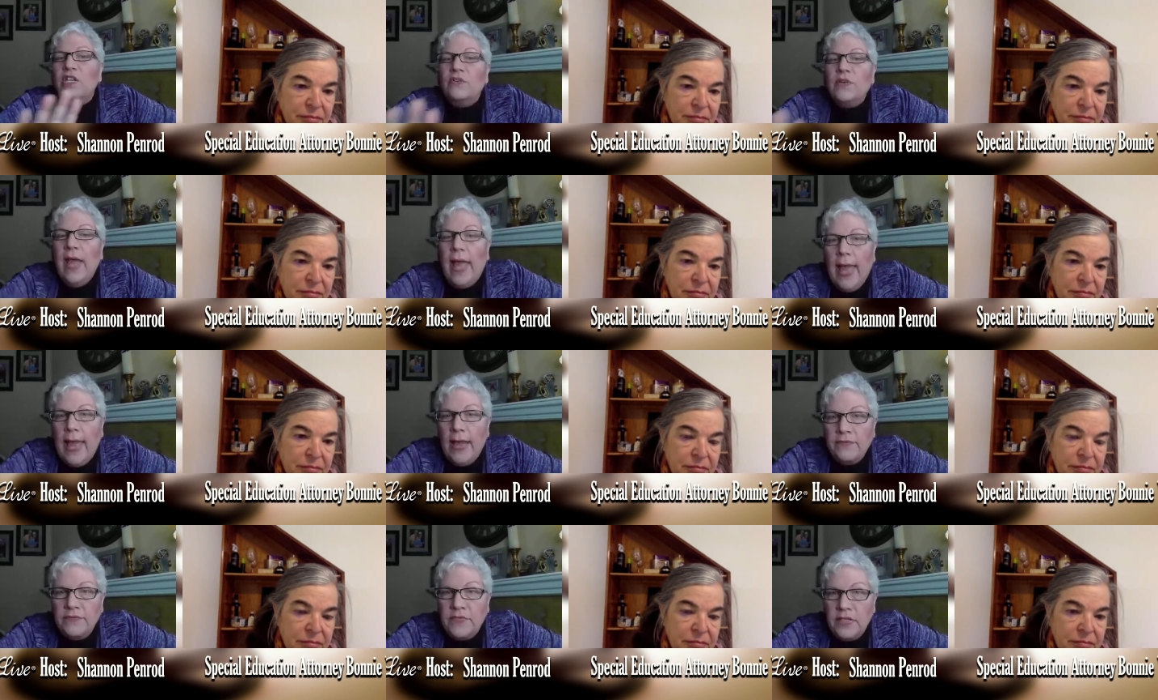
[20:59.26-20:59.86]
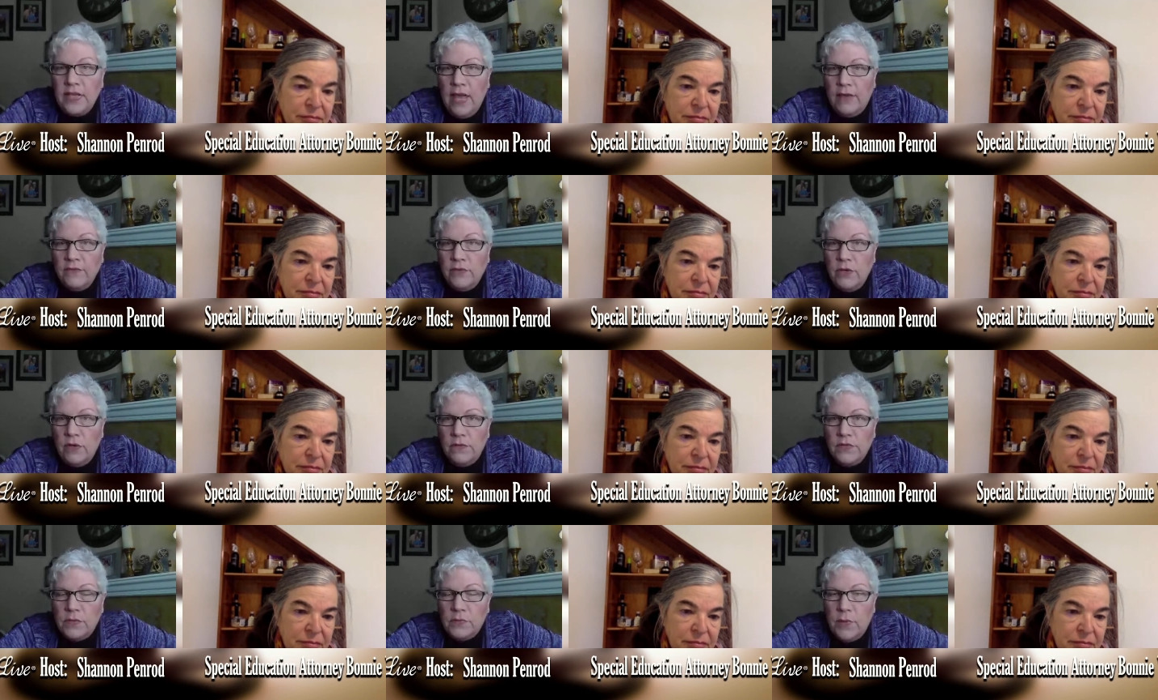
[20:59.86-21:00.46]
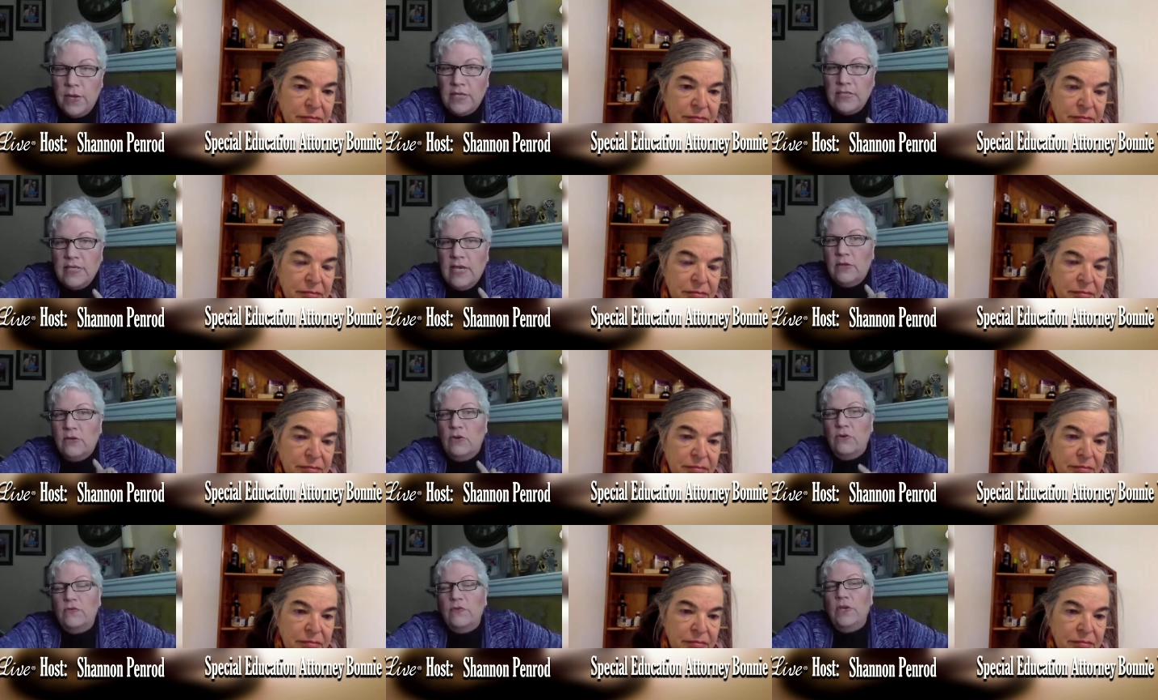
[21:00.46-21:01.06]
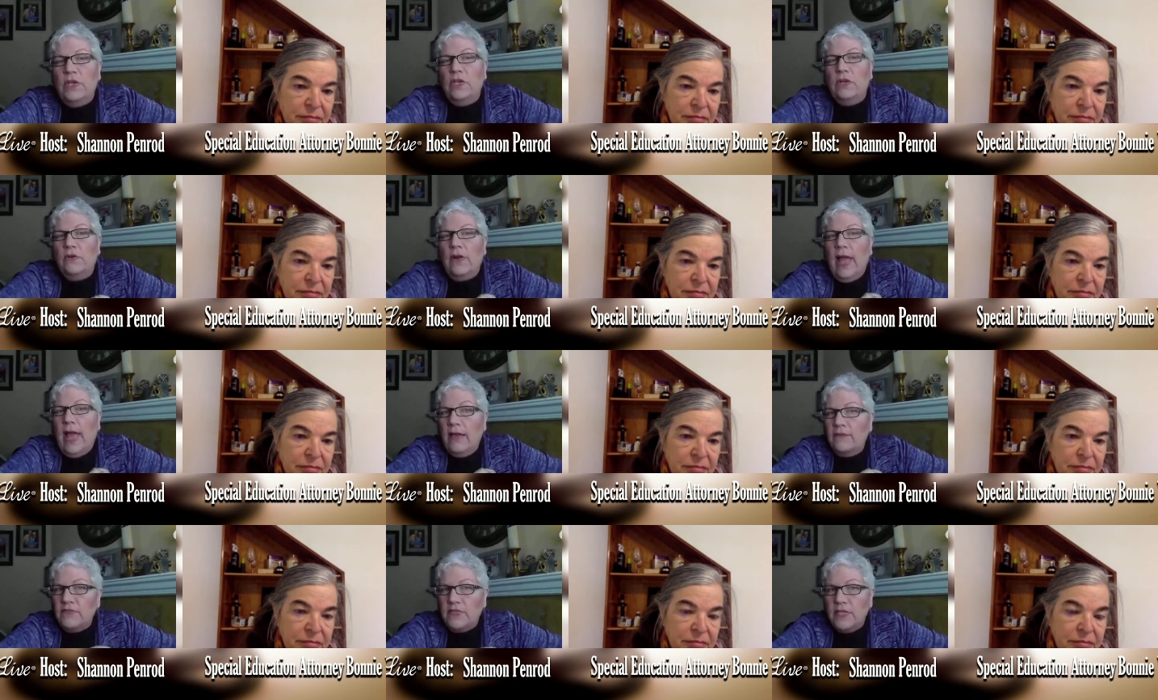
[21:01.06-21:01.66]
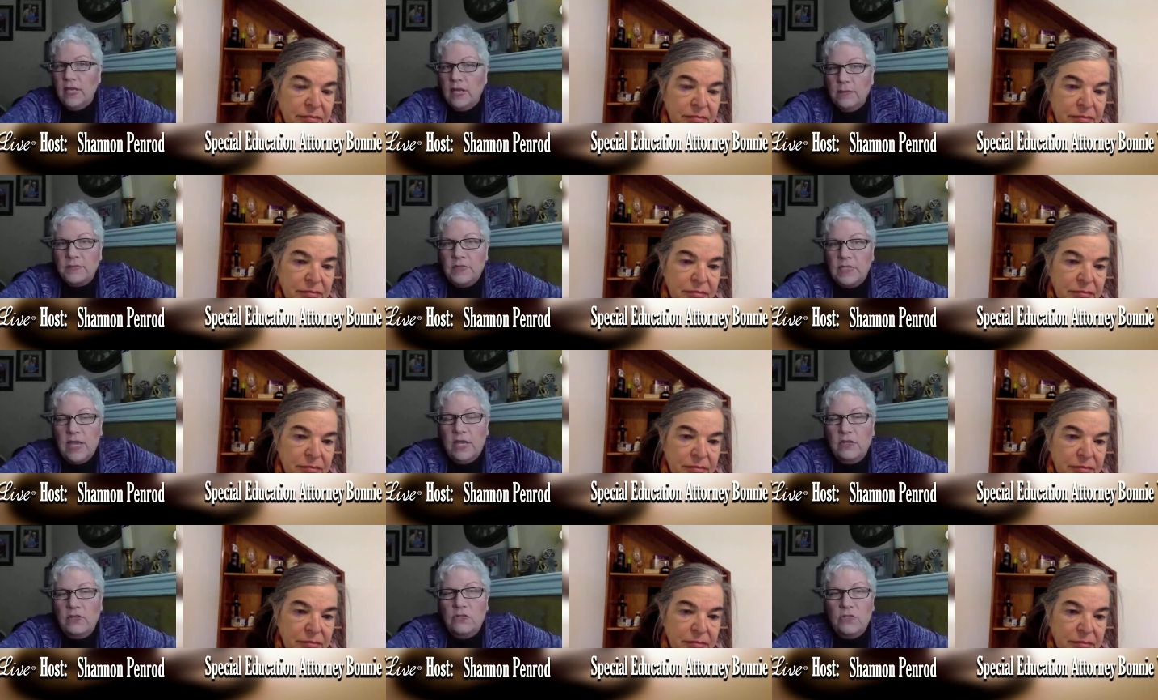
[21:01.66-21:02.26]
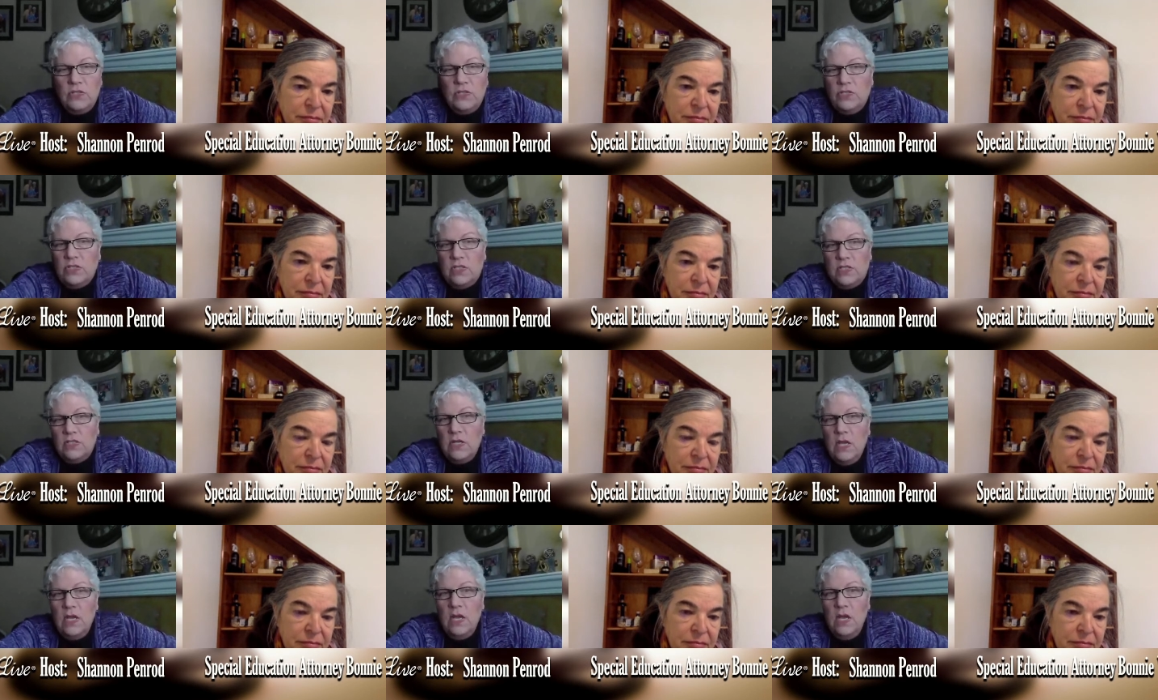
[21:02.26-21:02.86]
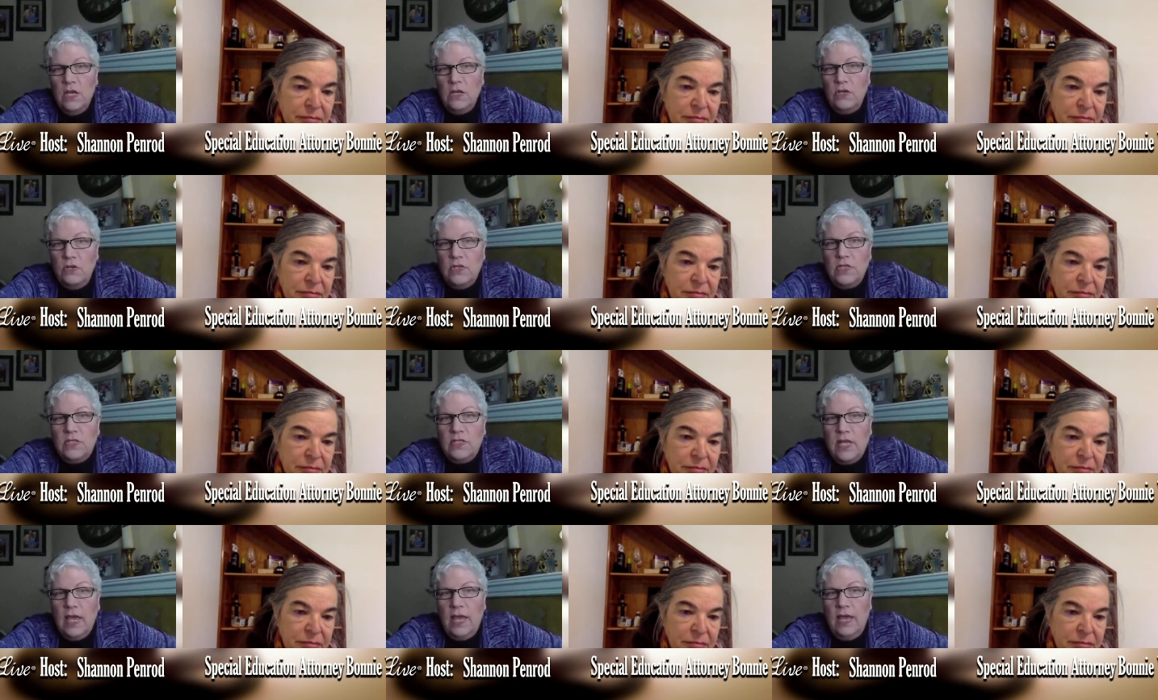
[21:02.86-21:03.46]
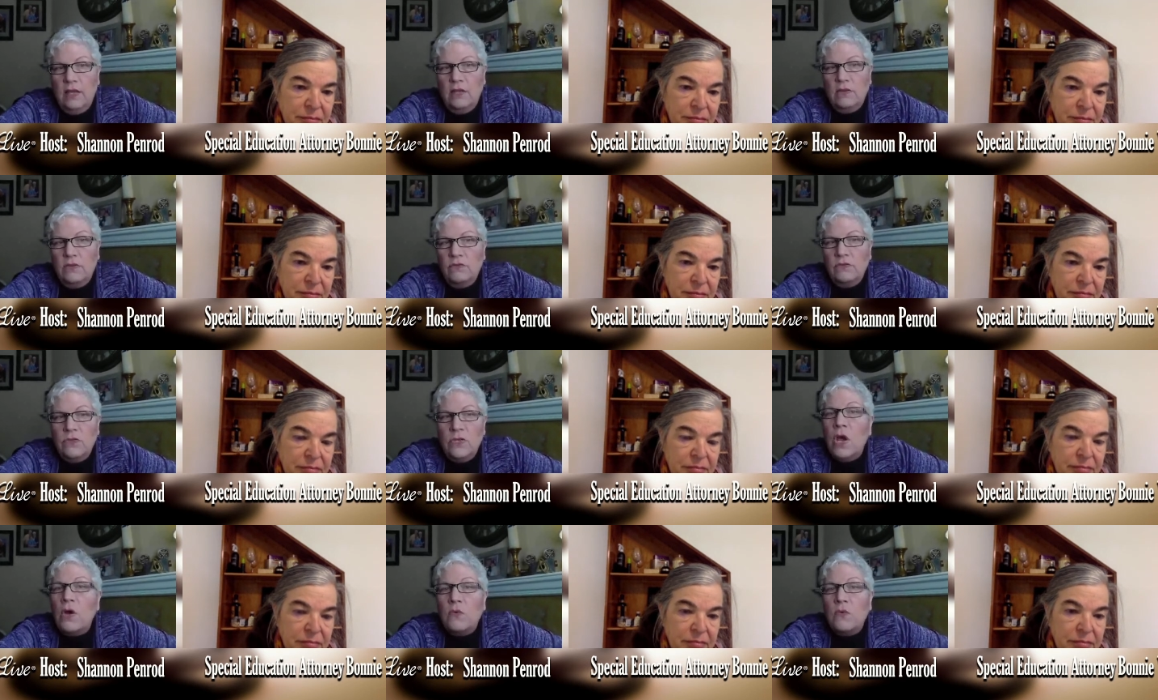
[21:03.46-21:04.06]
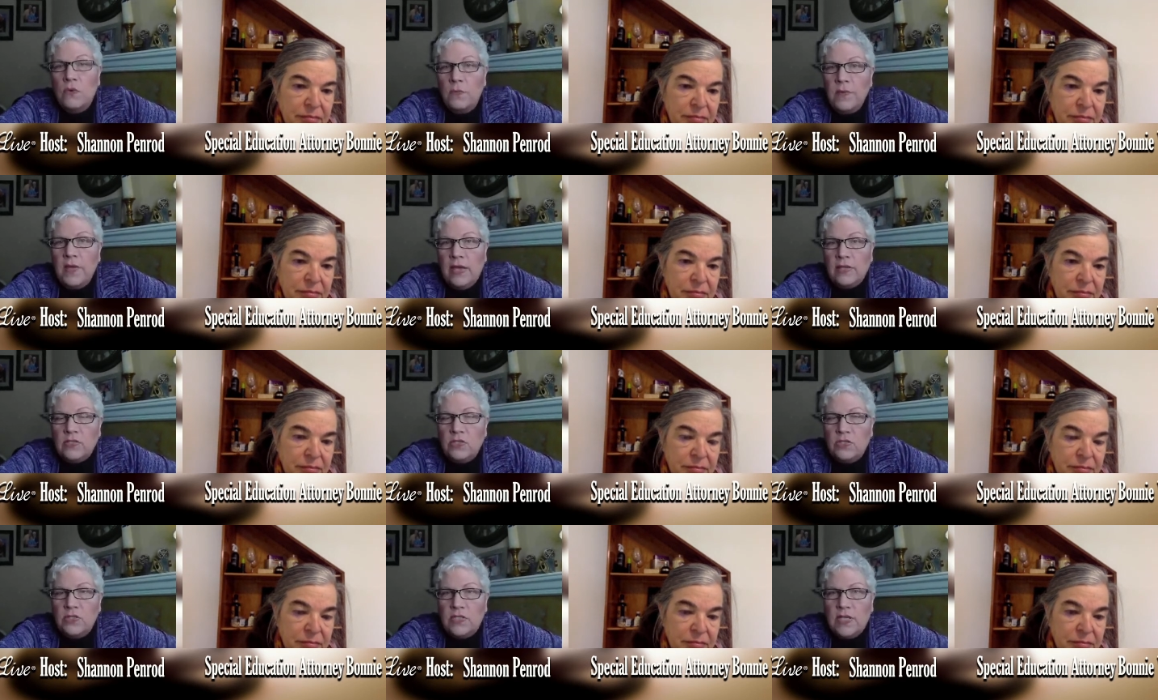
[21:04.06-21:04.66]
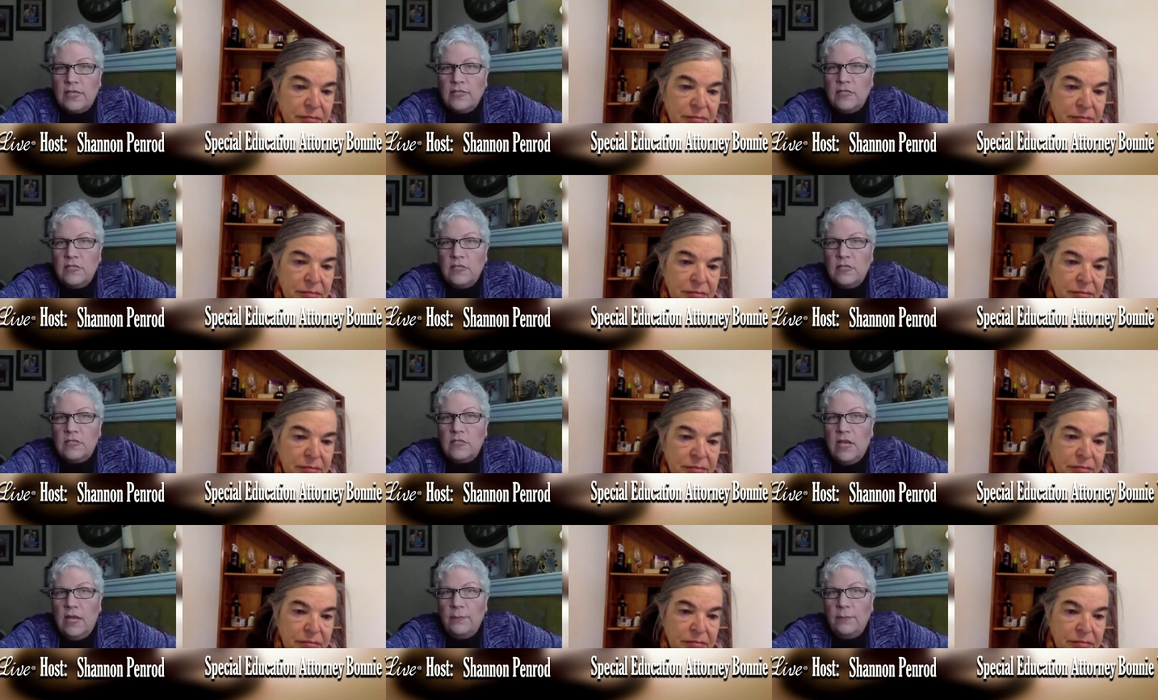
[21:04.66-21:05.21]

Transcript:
Speaker 1: You don't have to have a nervous breakdown over it. You don't have to get upset. You just, you just say, no, we'll be exercising